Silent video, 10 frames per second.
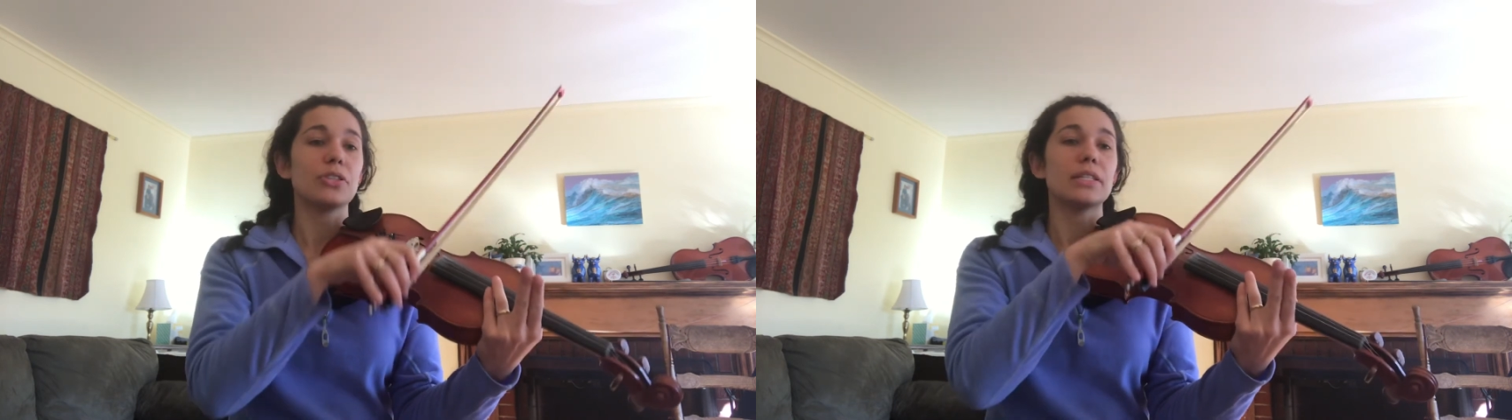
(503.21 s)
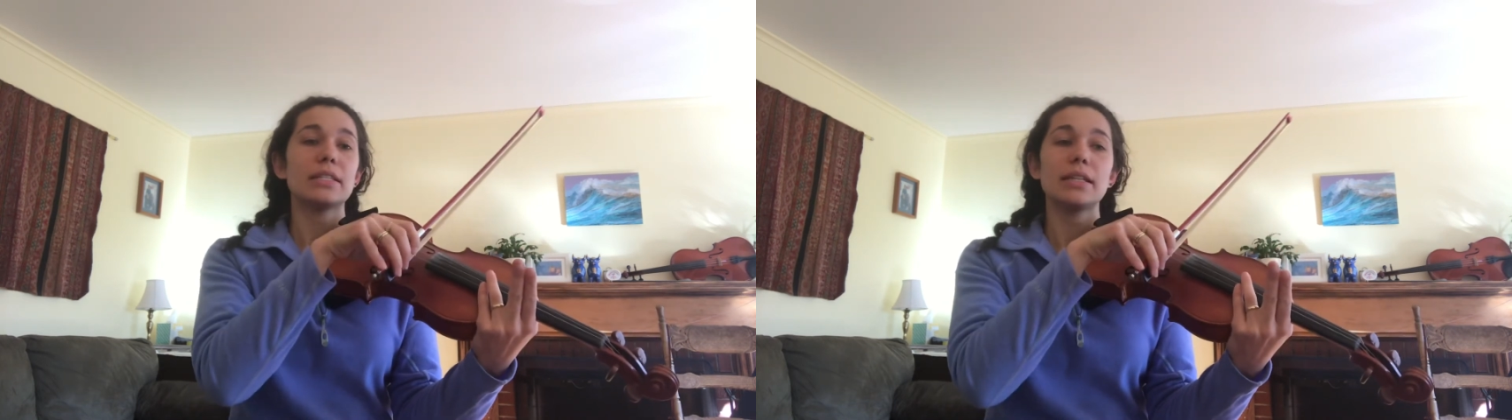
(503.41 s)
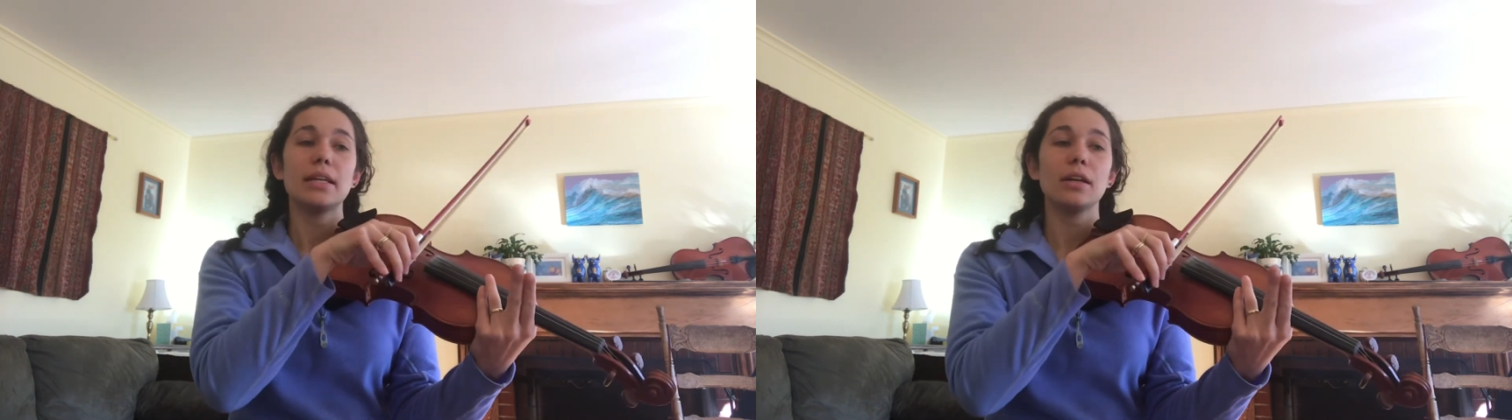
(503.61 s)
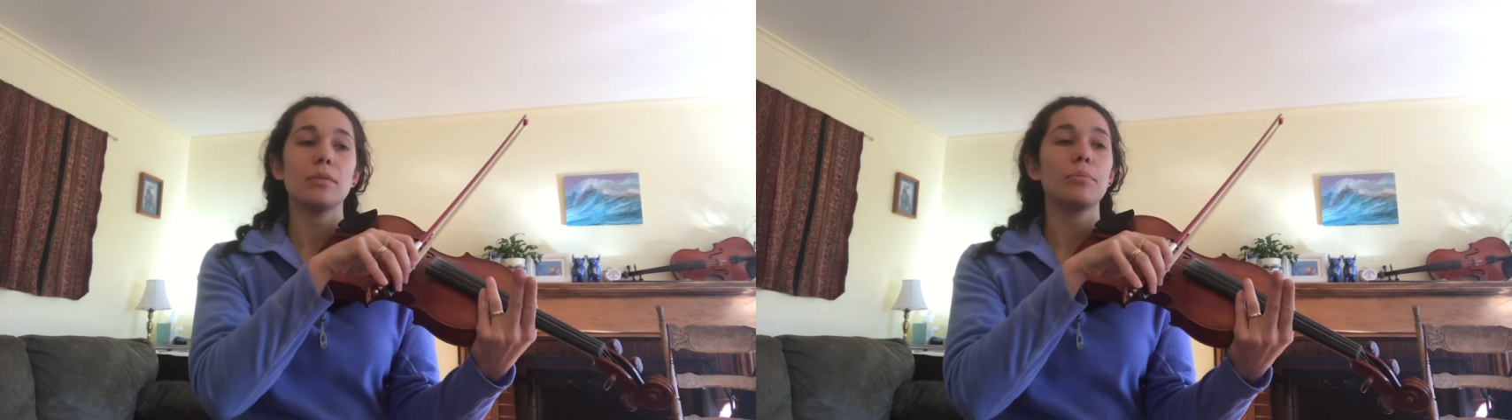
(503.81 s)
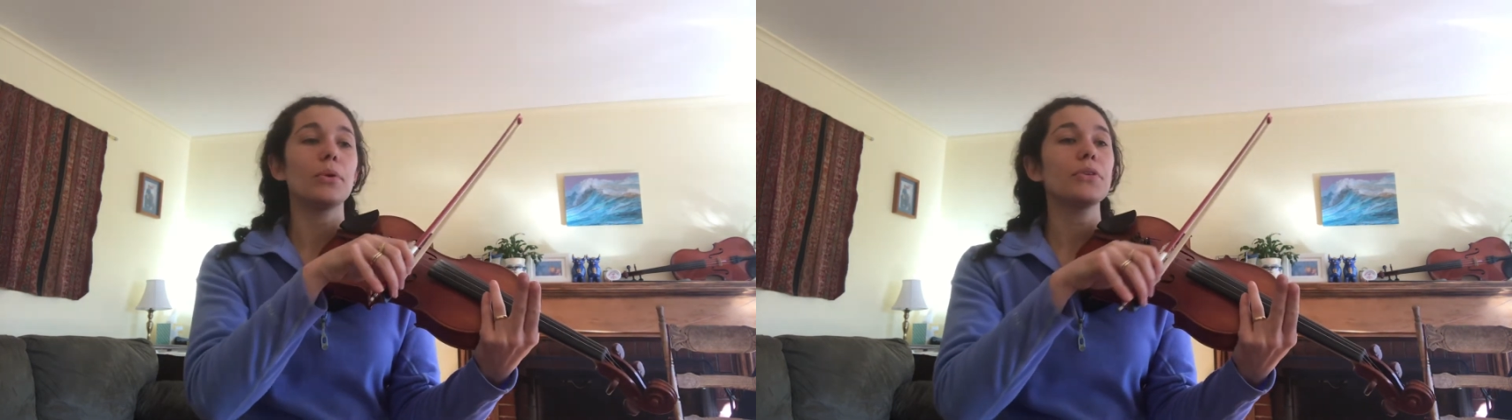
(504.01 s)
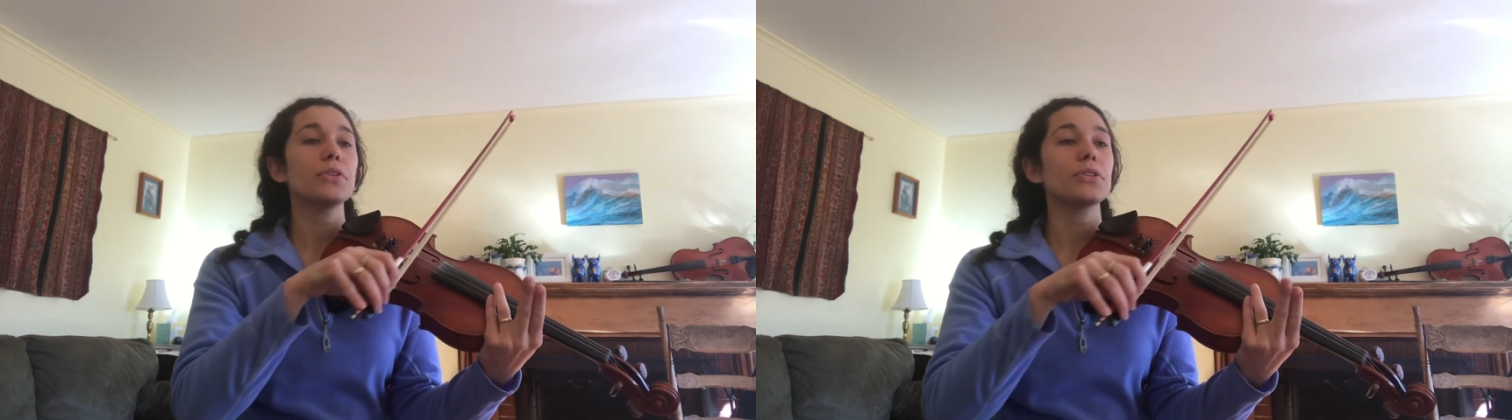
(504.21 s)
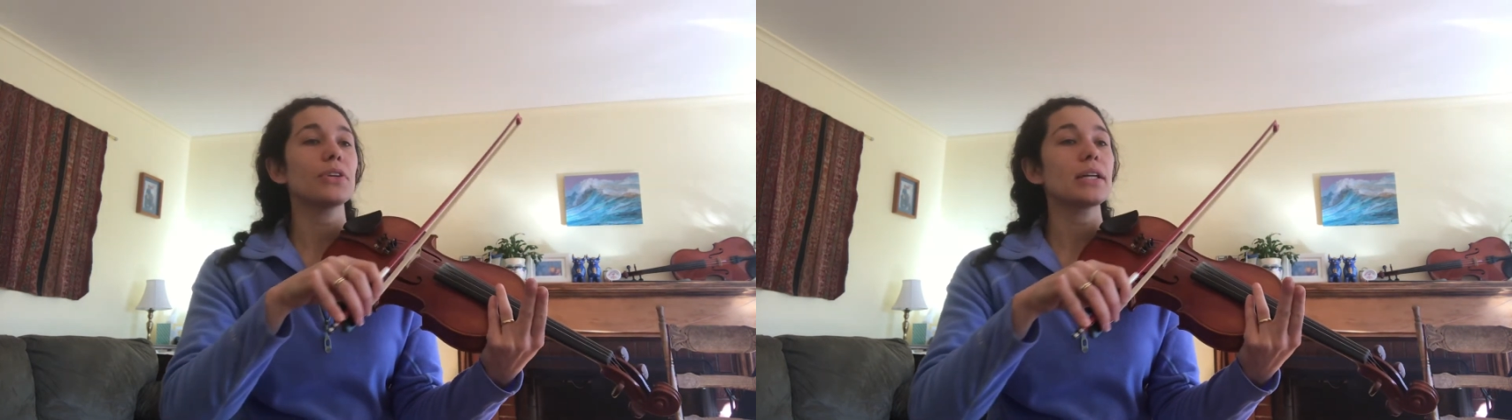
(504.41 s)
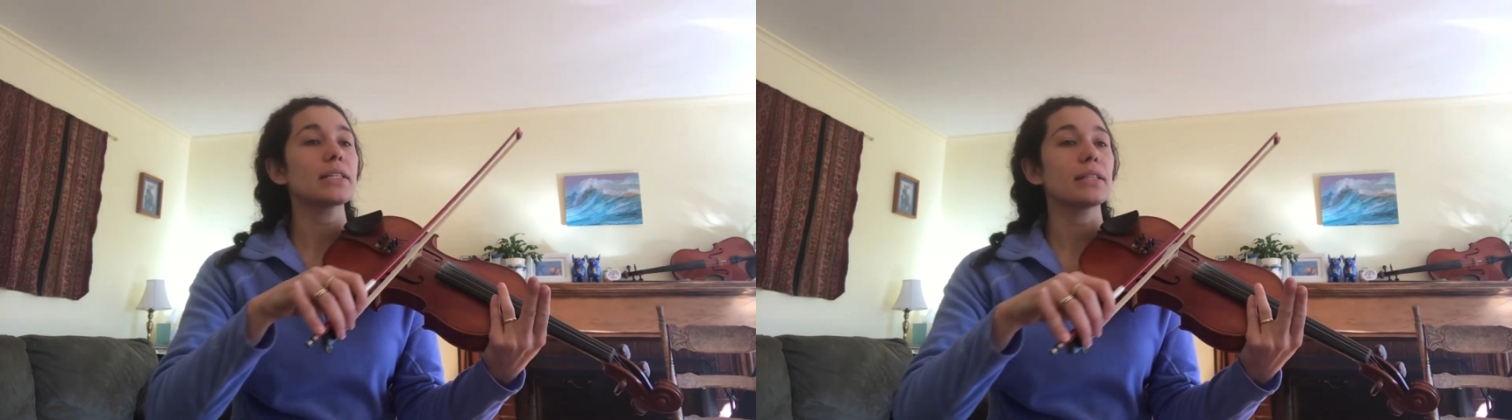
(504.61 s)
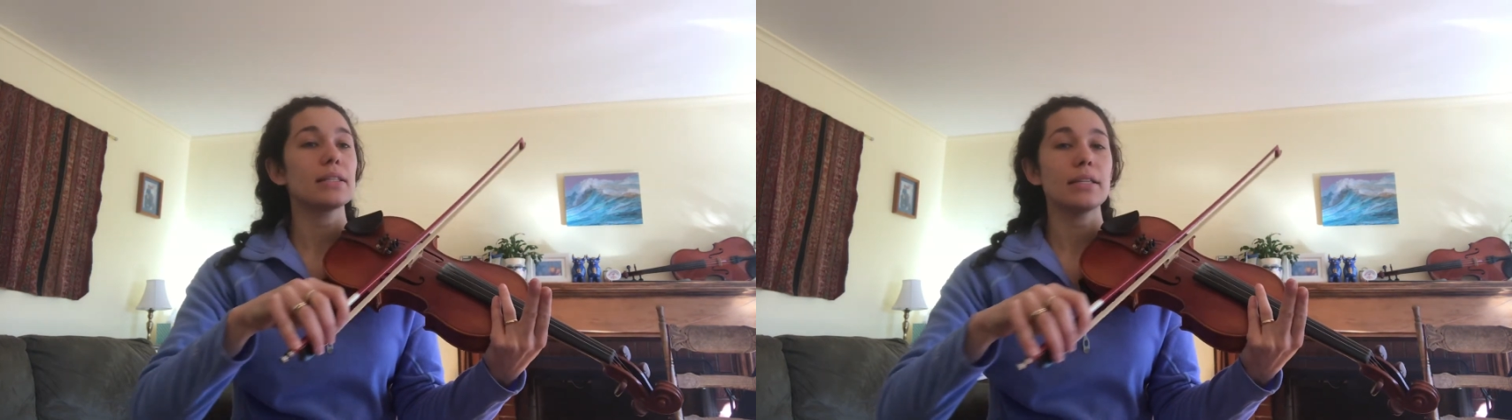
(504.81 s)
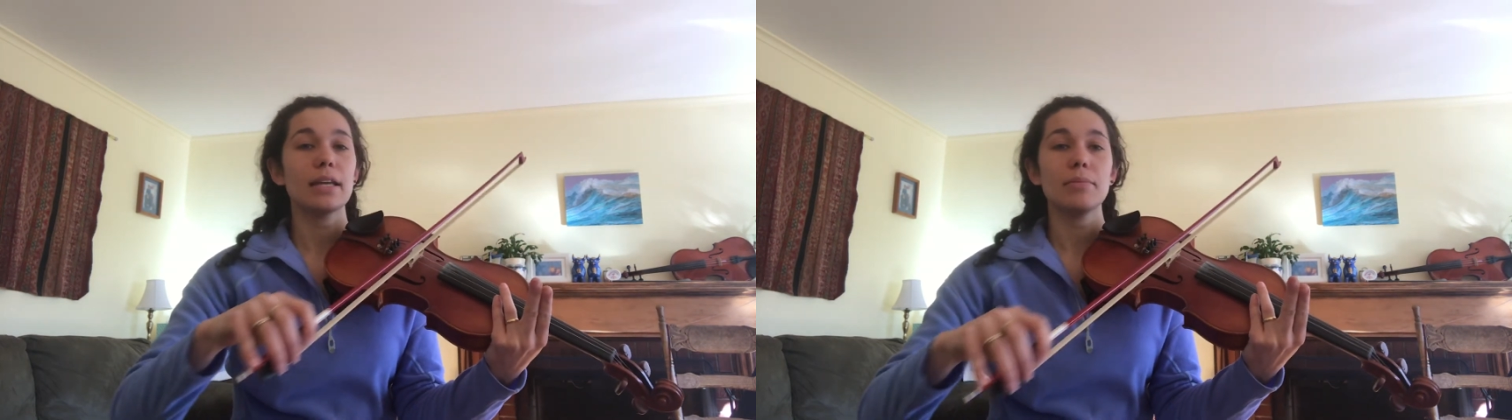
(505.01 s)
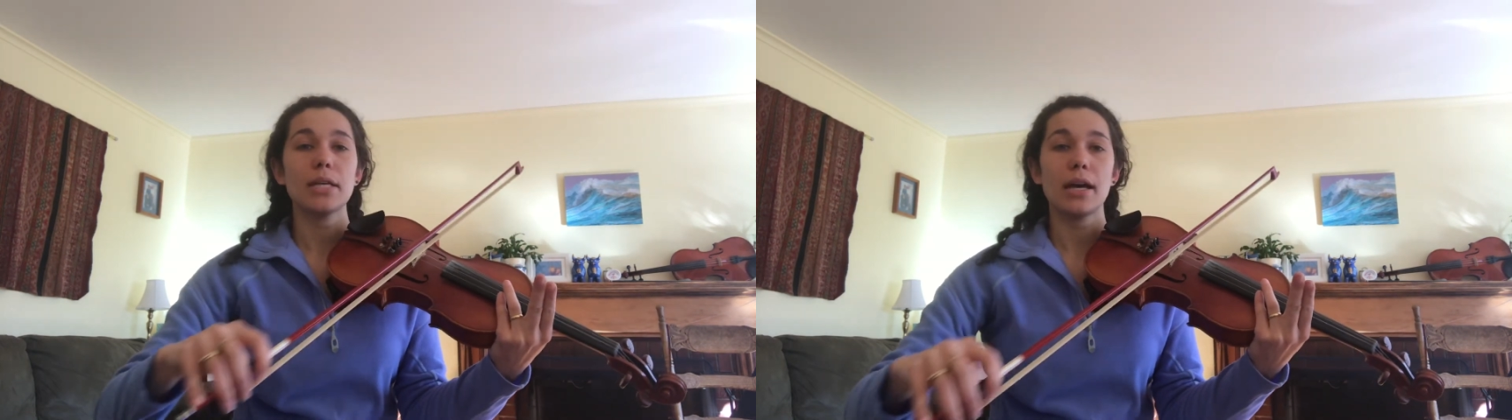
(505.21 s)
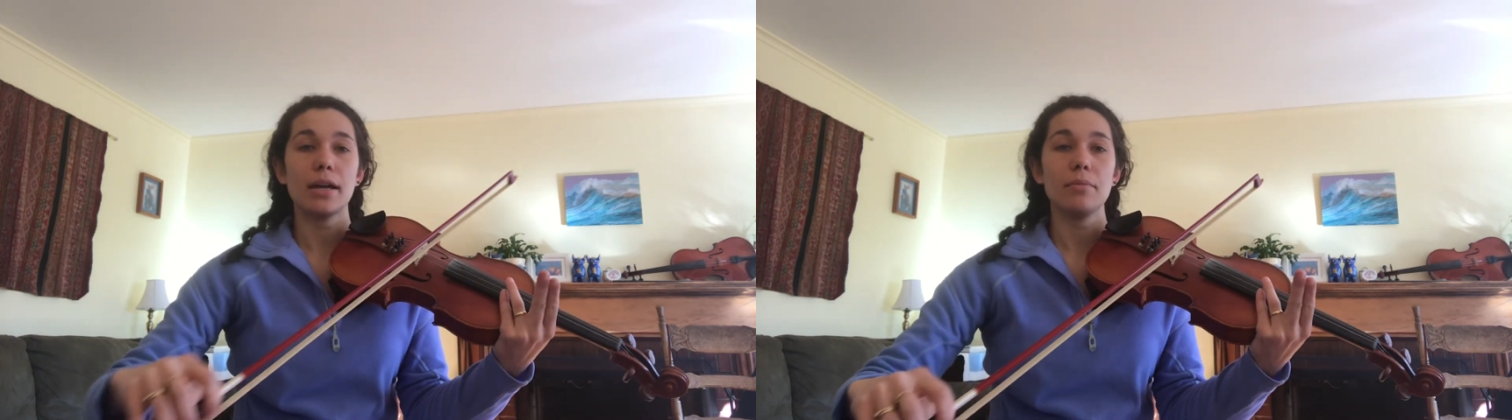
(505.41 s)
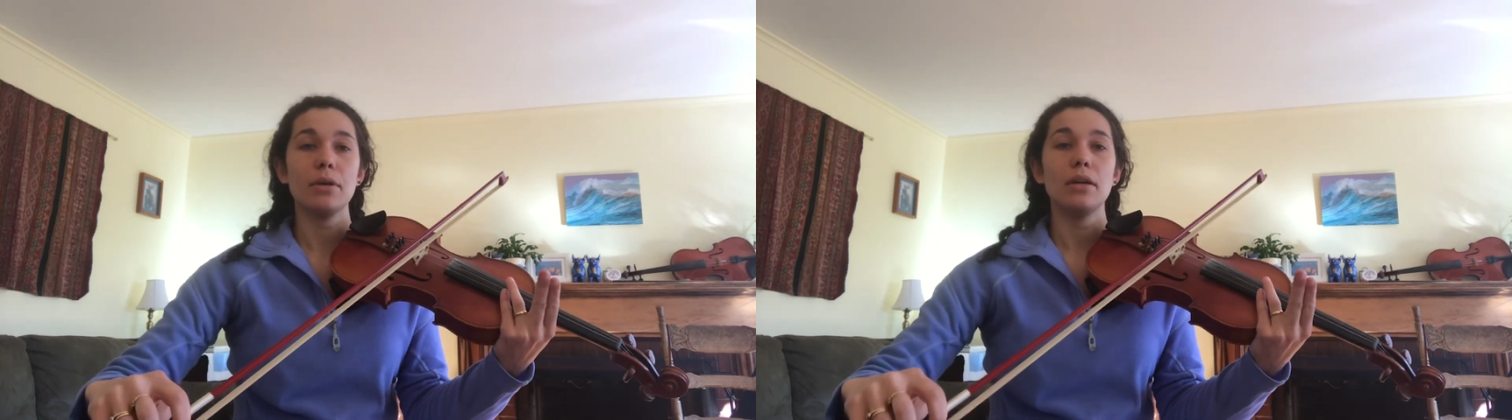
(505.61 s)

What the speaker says: just sitting on both strings at the same time,